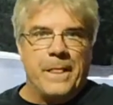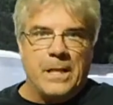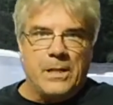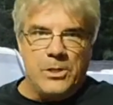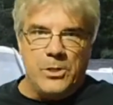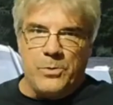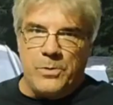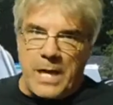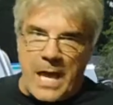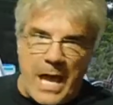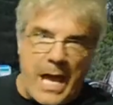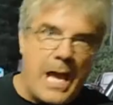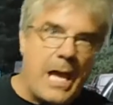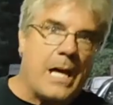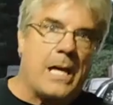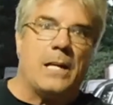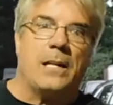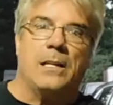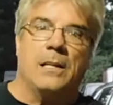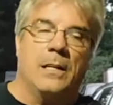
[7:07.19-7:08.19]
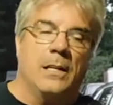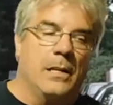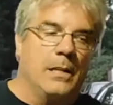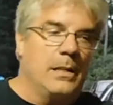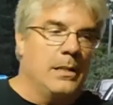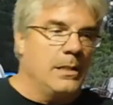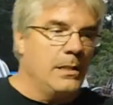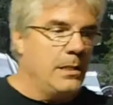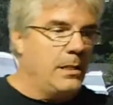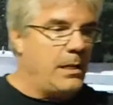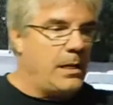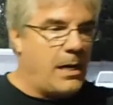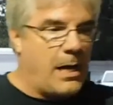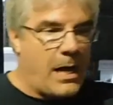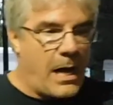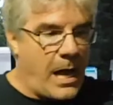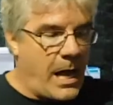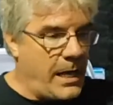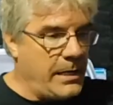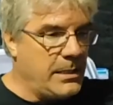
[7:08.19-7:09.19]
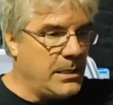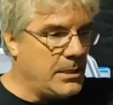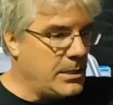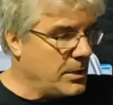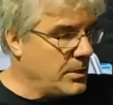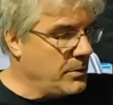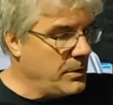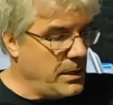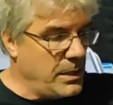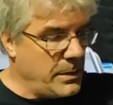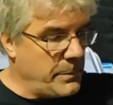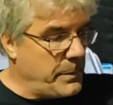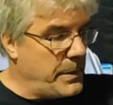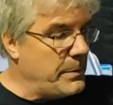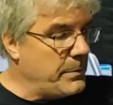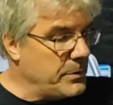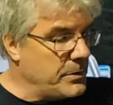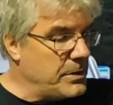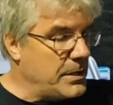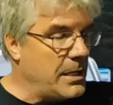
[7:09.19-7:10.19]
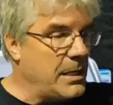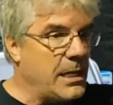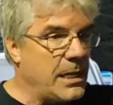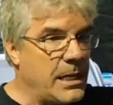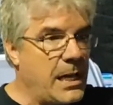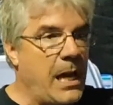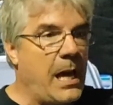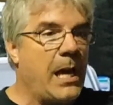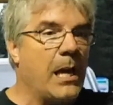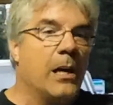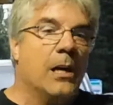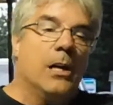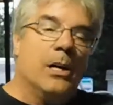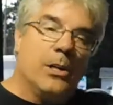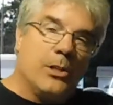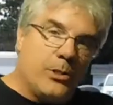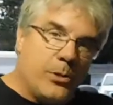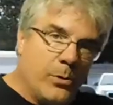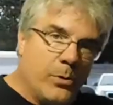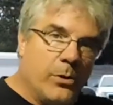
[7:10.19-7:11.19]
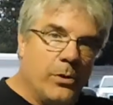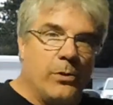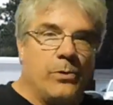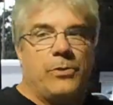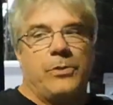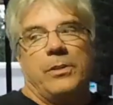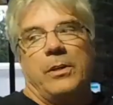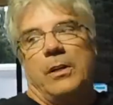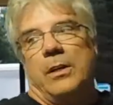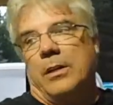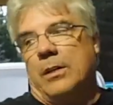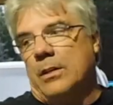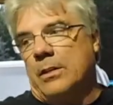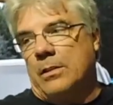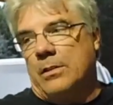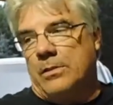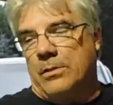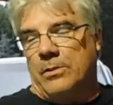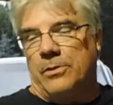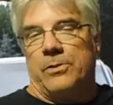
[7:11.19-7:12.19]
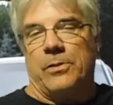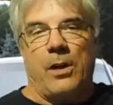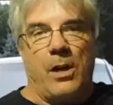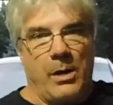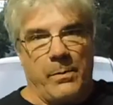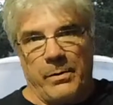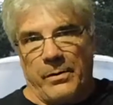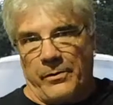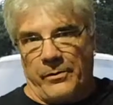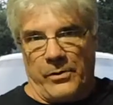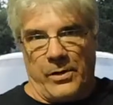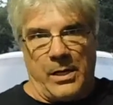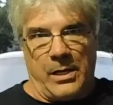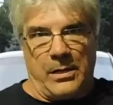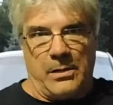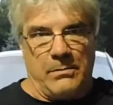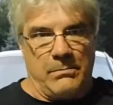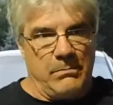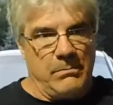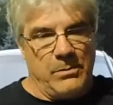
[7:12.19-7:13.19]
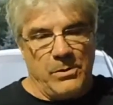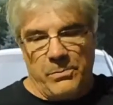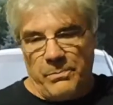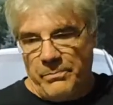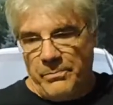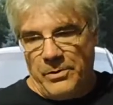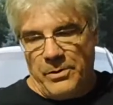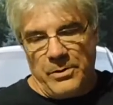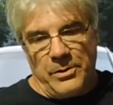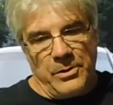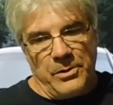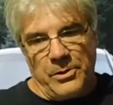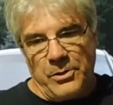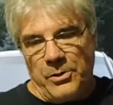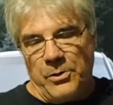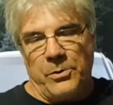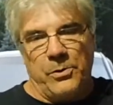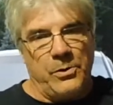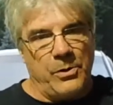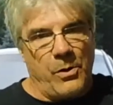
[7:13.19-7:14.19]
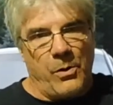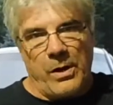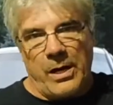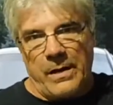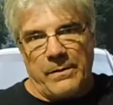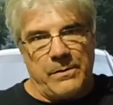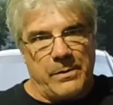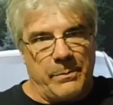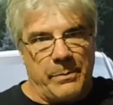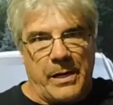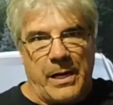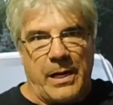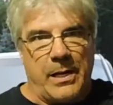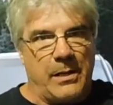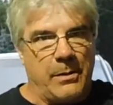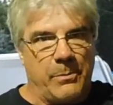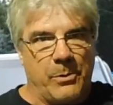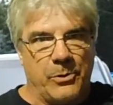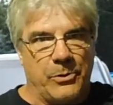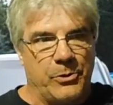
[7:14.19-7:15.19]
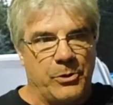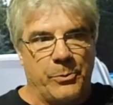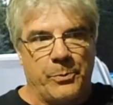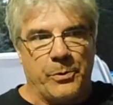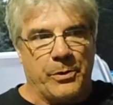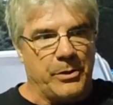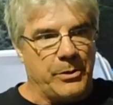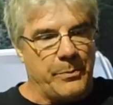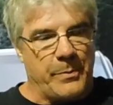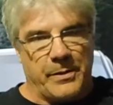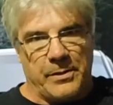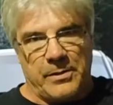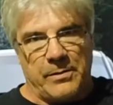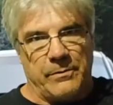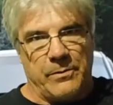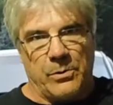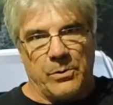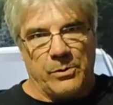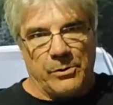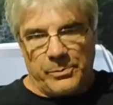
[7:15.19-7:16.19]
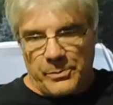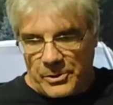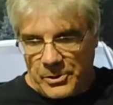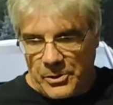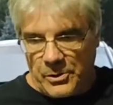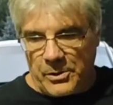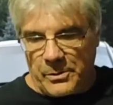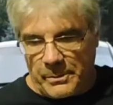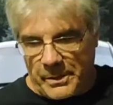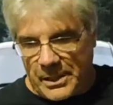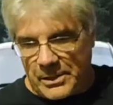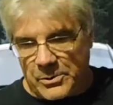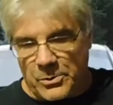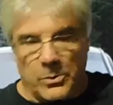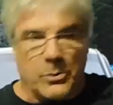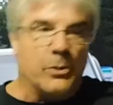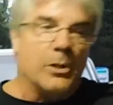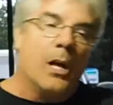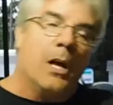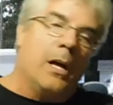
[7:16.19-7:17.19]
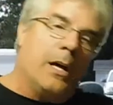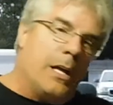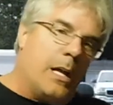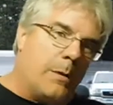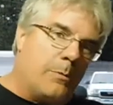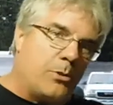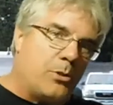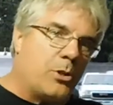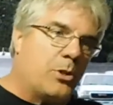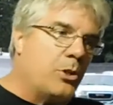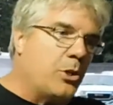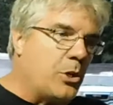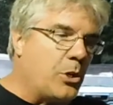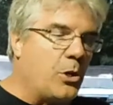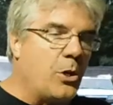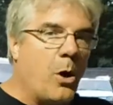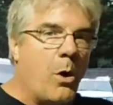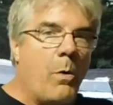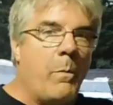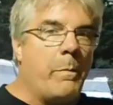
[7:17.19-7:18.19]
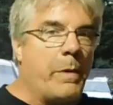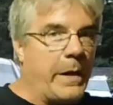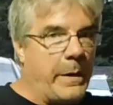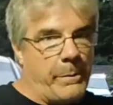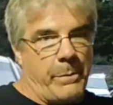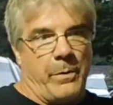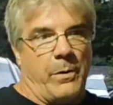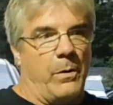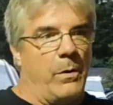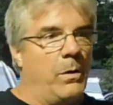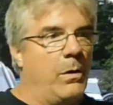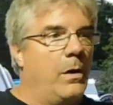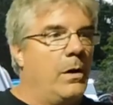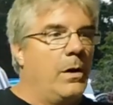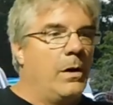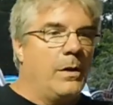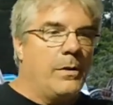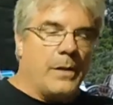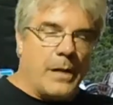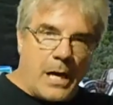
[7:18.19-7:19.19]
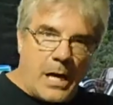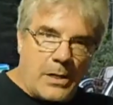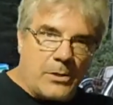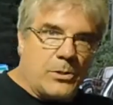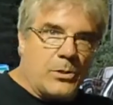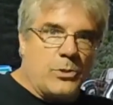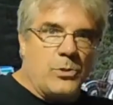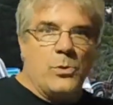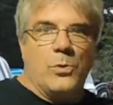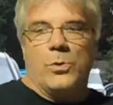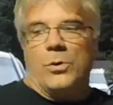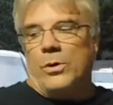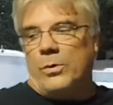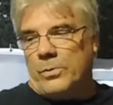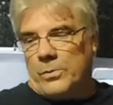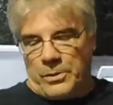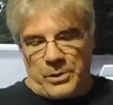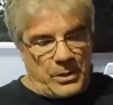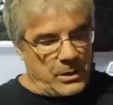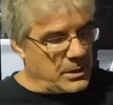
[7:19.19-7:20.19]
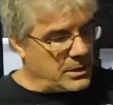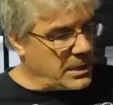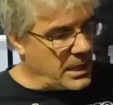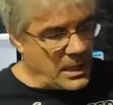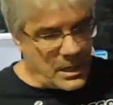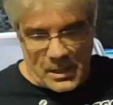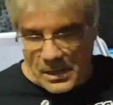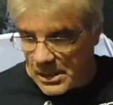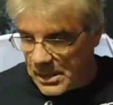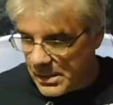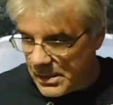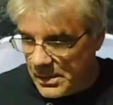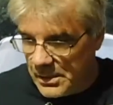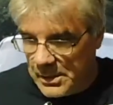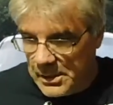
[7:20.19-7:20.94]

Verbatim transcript: You can. I disagree that people say they can't. Tools, there's harbor freight. You, you don't have to buy the most super expensive tools, but you can buy tools. And I'm sure you know people that has a tool where you can take a